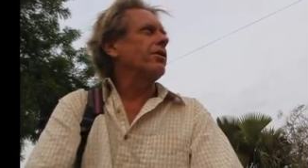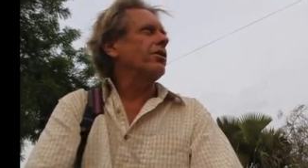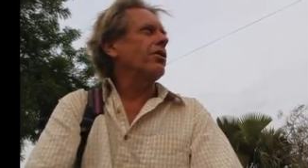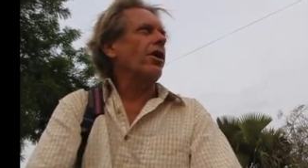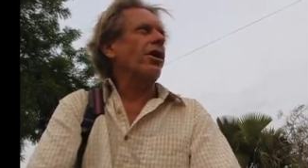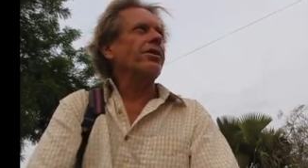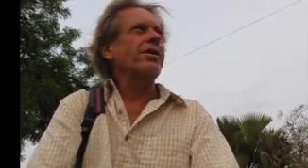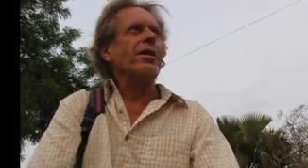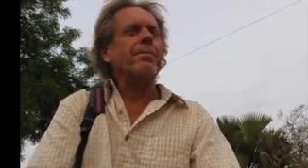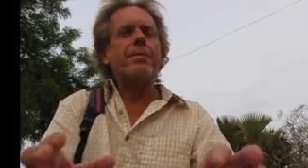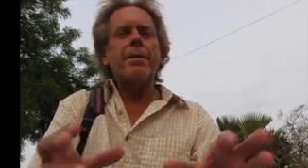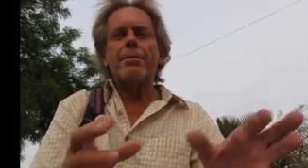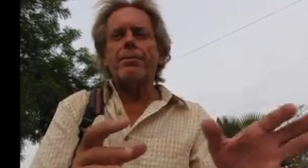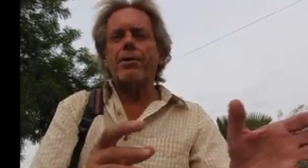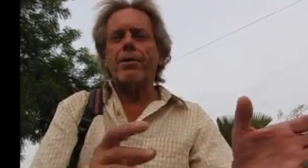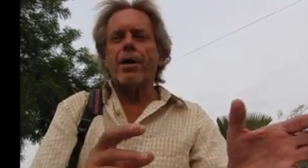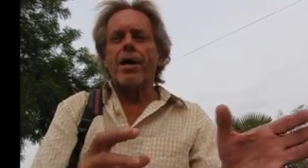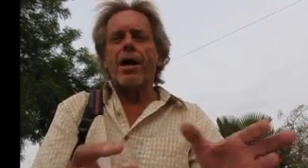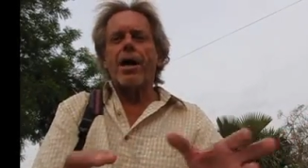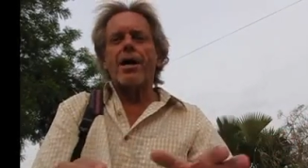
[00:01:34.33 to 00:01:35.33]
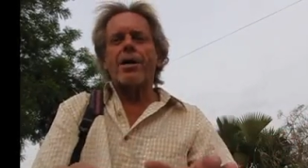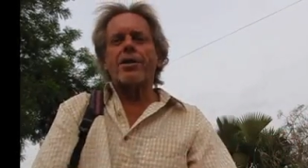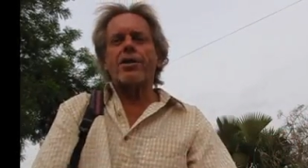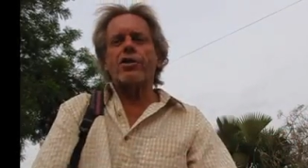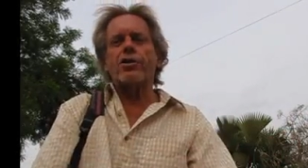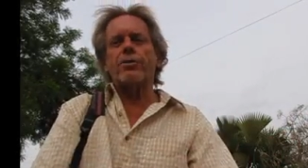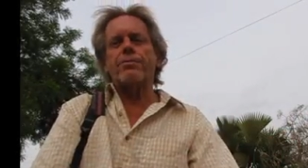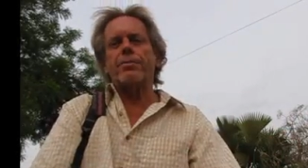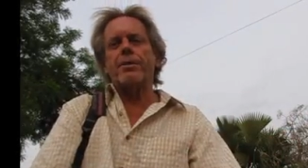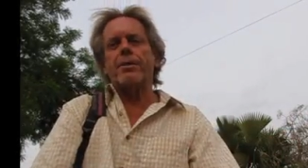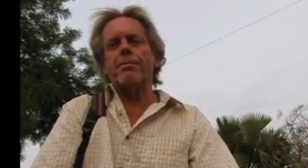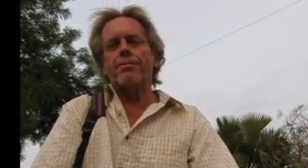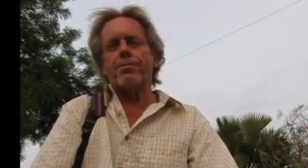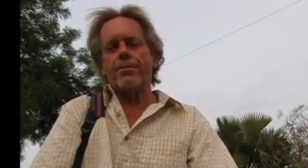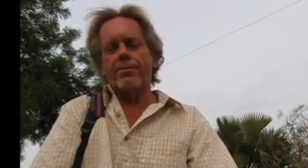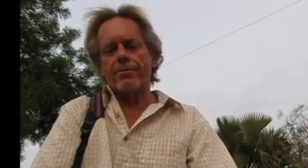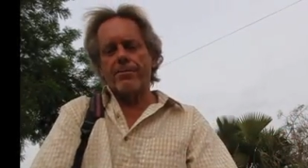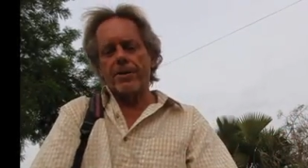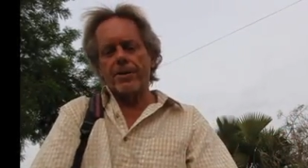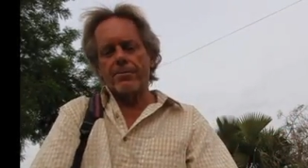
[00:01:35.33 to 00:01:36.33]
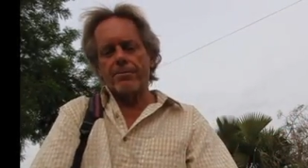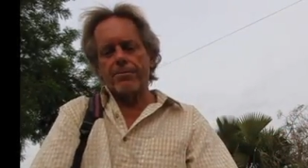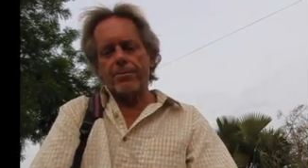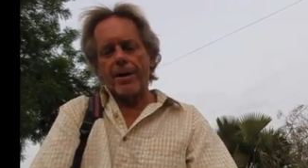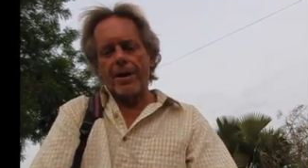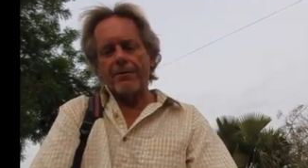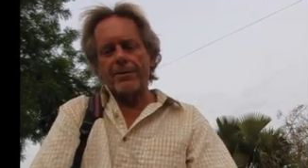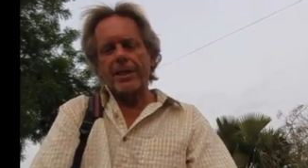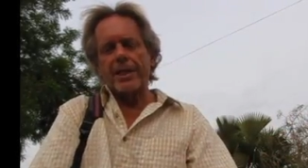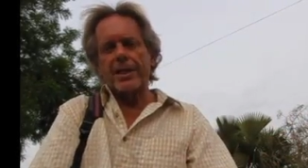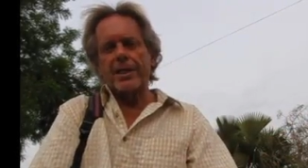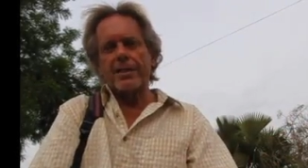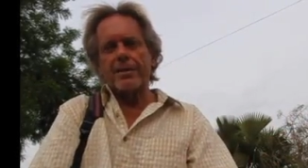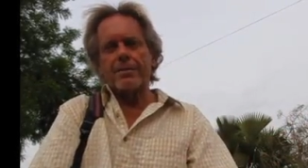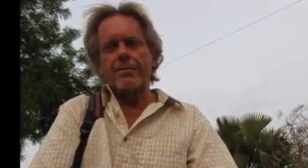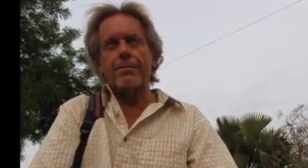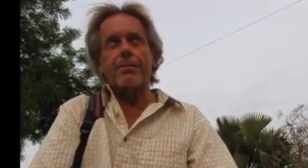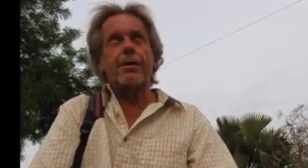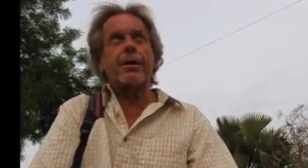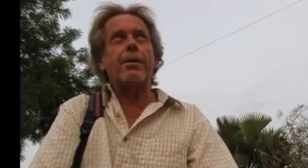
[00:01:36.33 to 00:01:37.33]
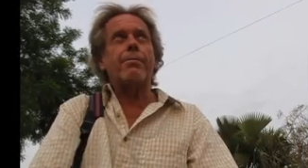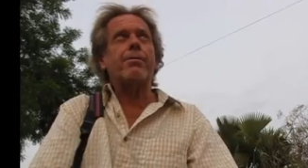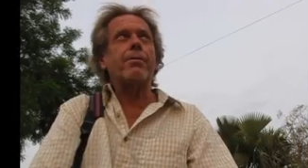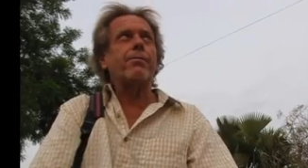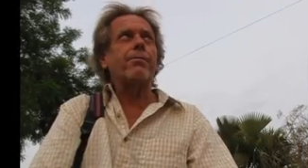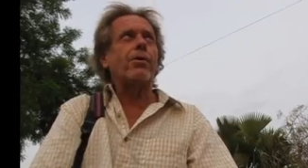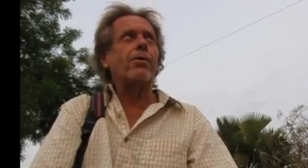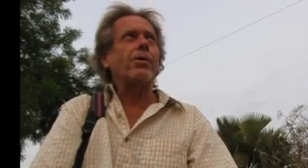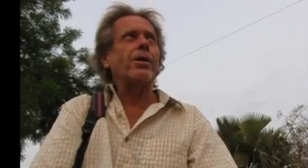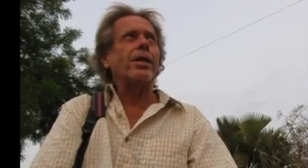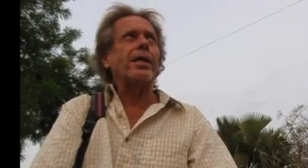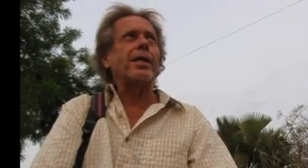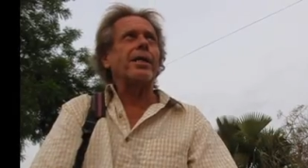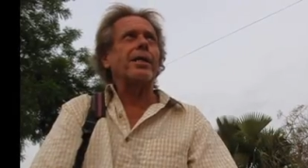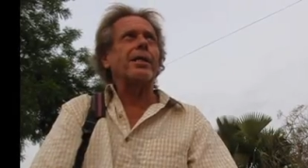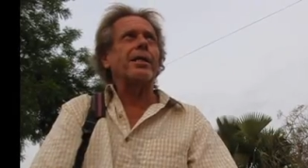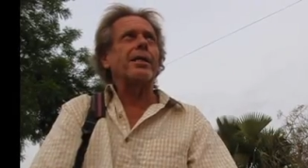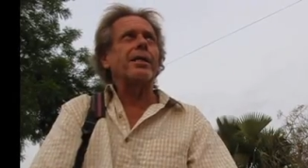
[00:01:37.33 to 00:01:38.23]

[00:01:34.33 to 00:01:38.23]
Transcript: causing people to argue and be provo uh, provoking